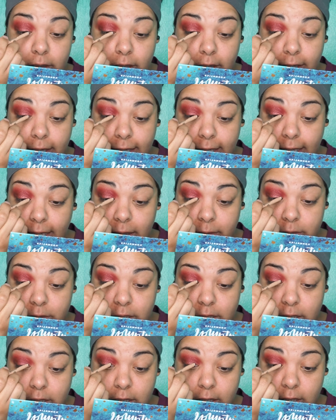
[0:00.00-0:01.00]
All right, I'm
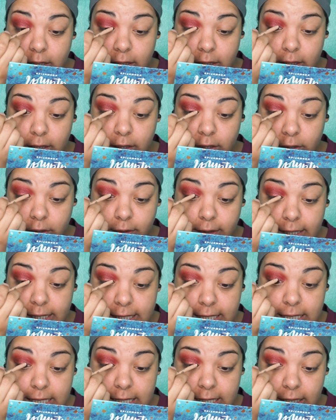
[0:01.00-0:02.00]
just gonna
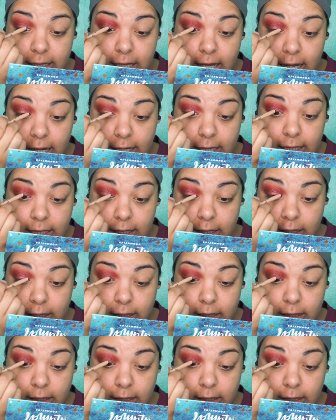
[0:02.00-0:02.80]
crazy line,